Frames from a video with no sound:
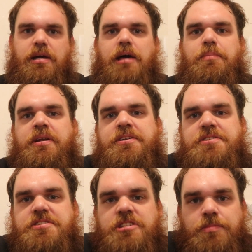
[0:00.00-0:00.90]
I managed
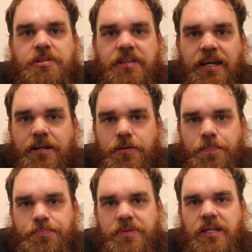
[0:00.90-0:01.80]
to slim it
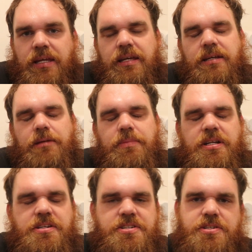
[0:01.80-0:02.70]
down, and I
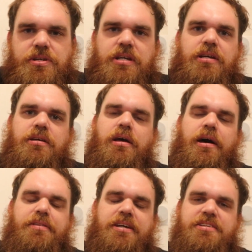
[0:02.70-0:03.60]
managed to get
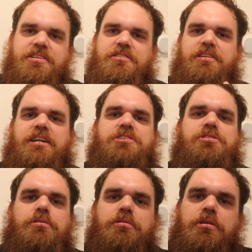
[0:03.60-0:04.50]
a nice
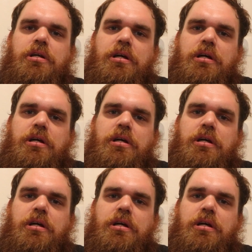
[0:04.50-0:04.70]
international